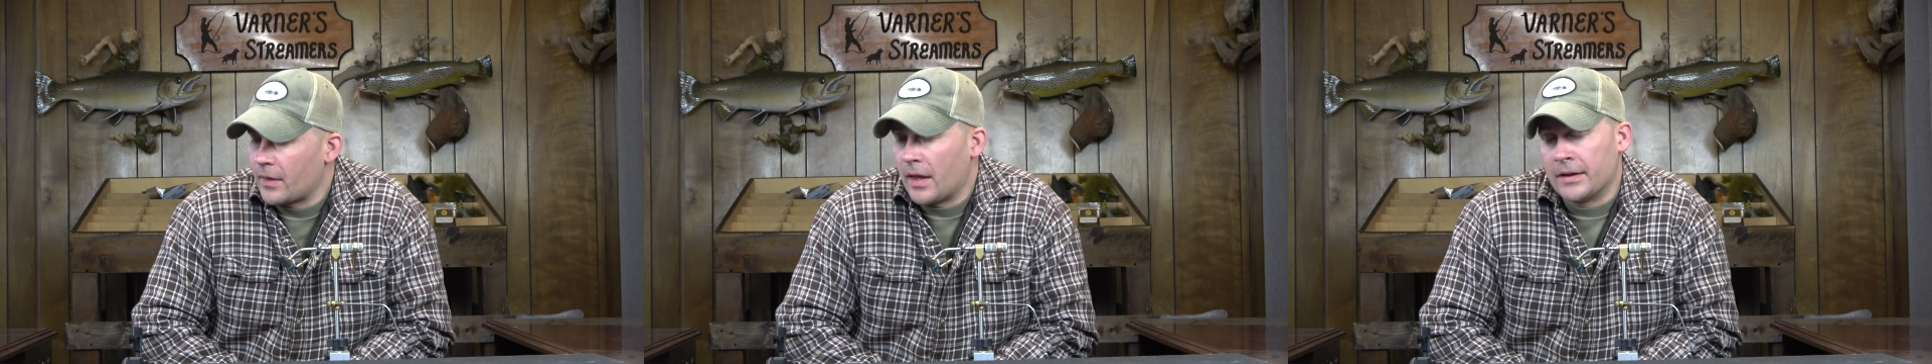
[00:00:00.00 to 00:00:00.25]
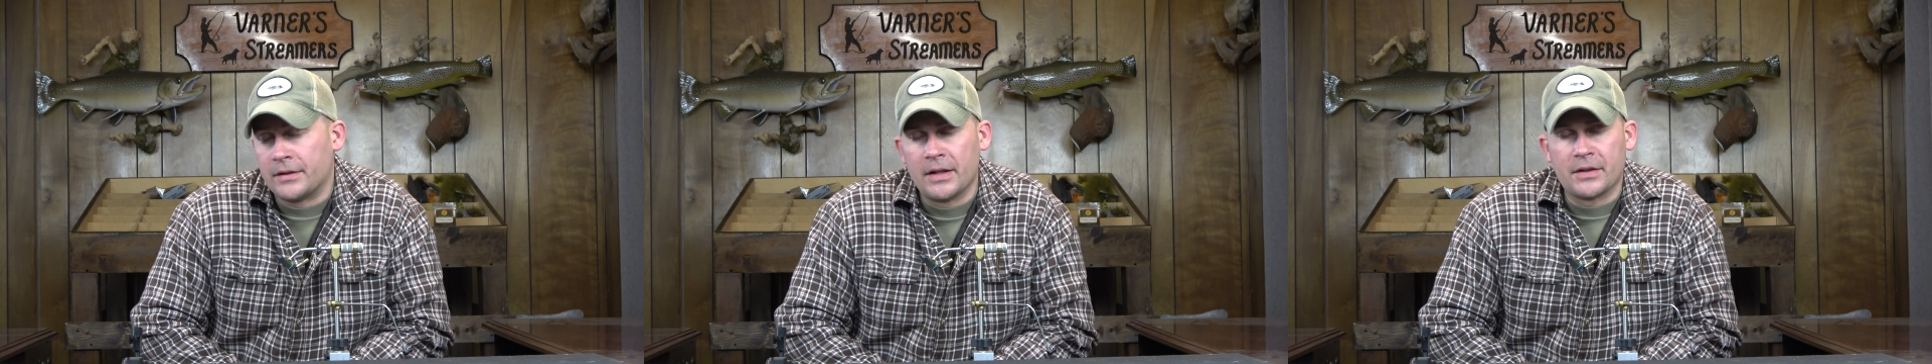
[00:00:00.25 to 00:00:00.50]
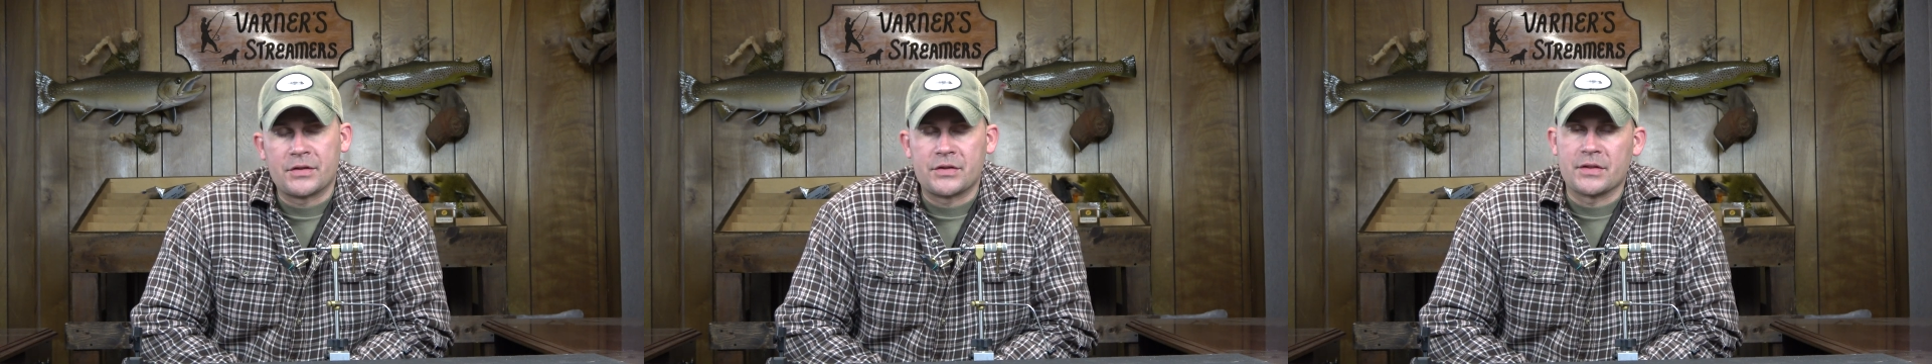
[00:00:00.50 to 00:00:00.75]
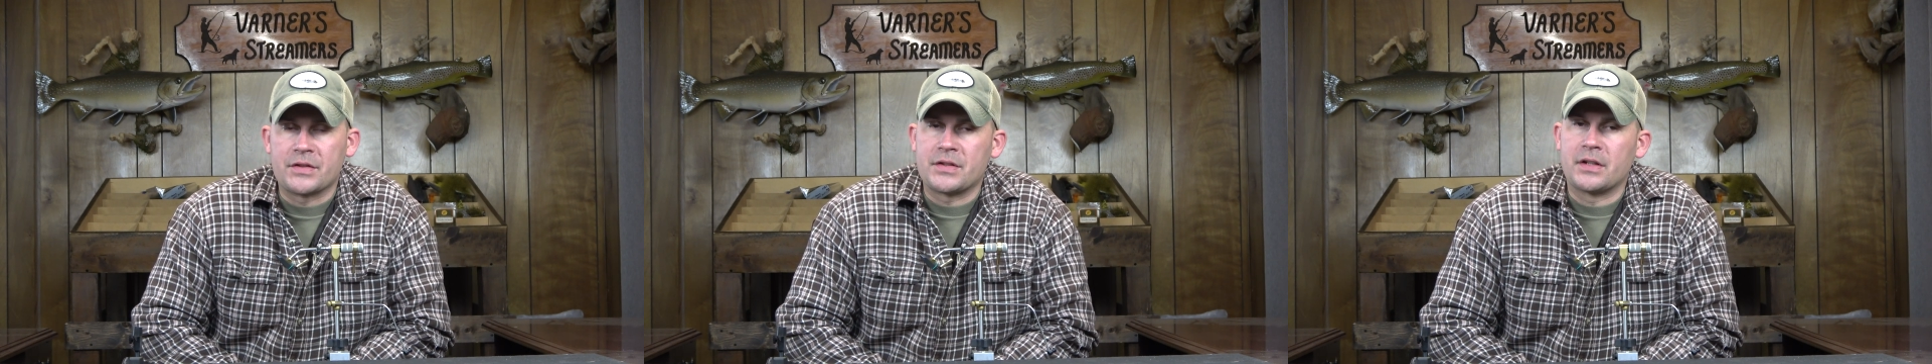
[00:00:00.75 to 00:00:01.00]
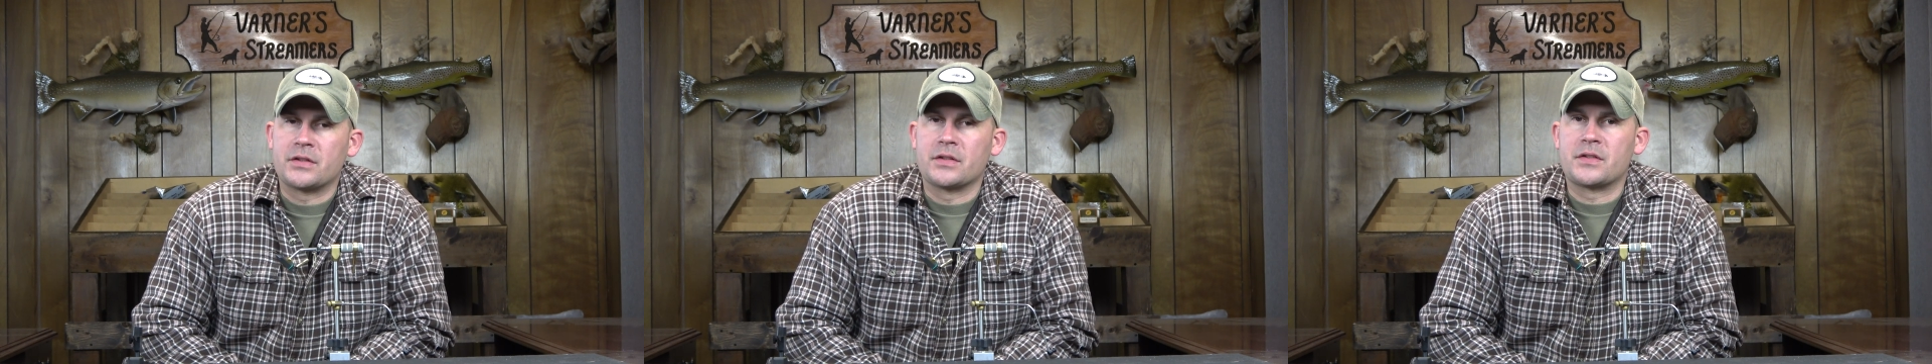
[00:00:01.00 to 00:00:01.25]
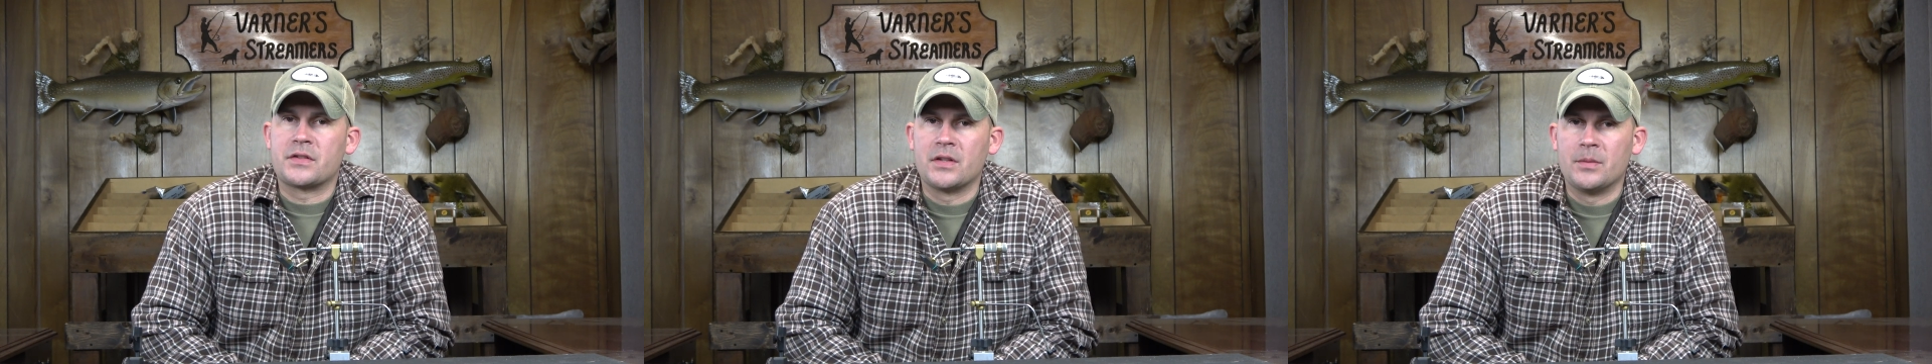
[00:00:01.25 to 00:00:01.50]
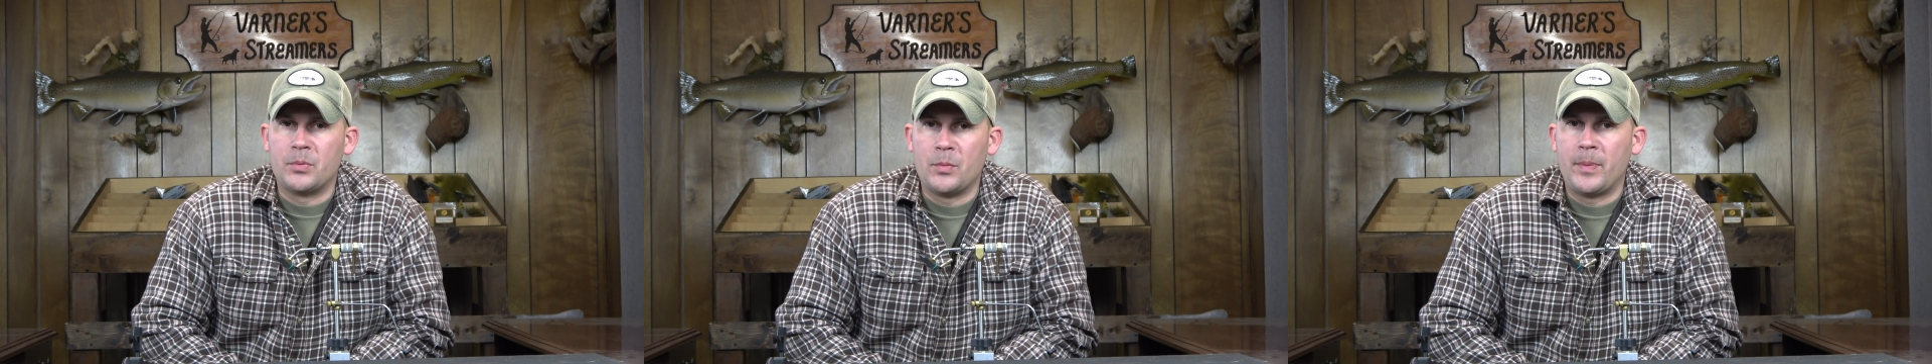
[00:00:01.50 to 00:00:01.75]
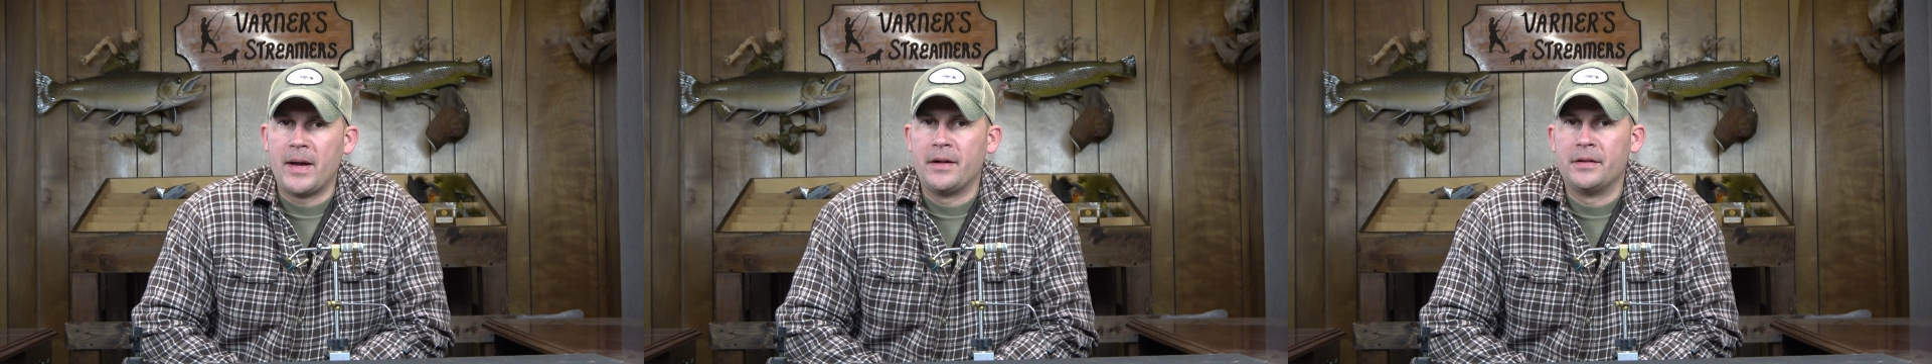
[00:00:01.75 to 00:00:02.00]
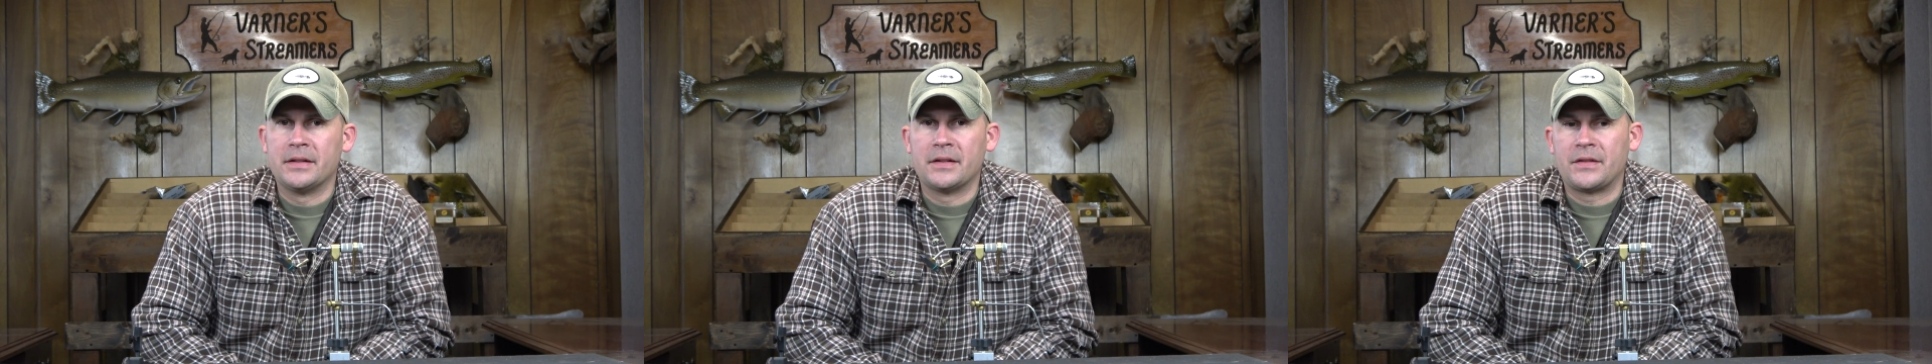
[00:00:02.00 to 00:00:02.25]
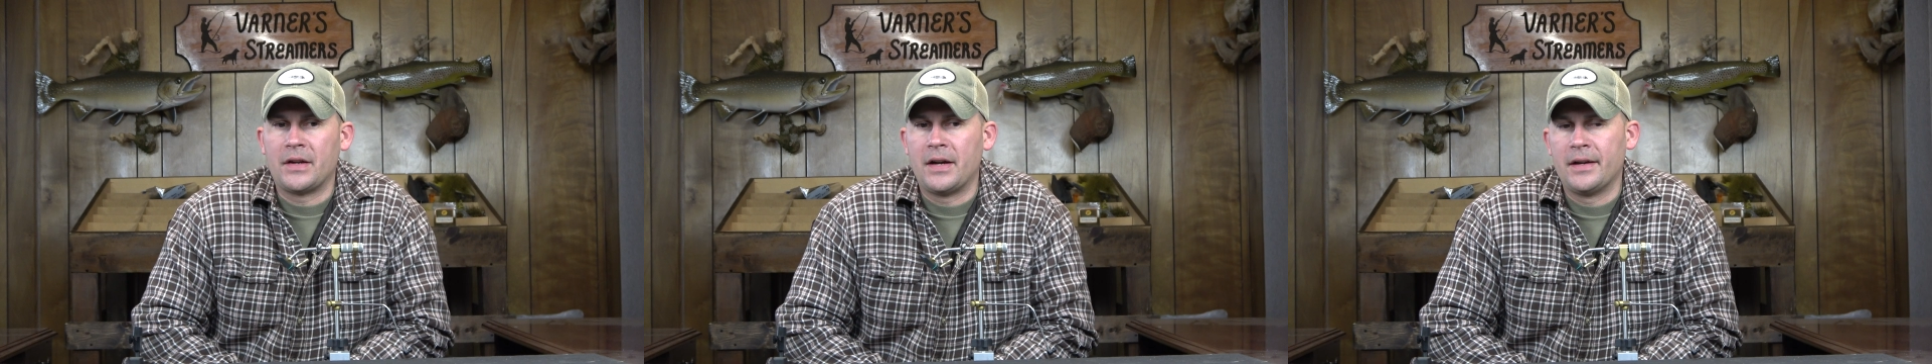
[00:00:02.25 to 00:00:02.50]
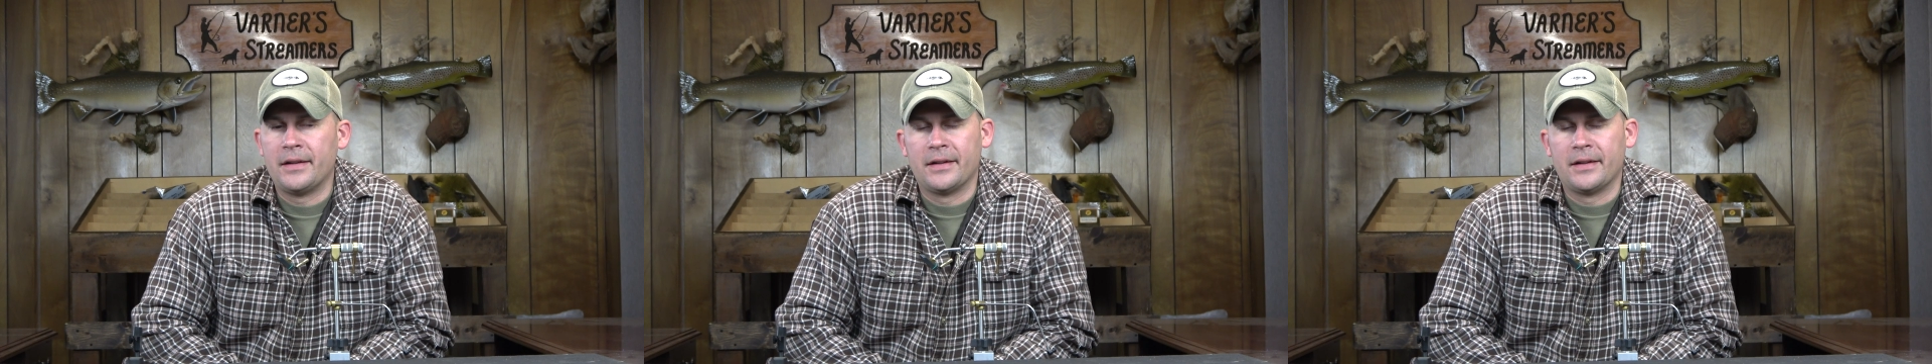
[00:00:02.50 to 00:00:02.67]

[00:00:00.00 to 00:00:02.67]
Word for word: It's just such a simple pattern to tie.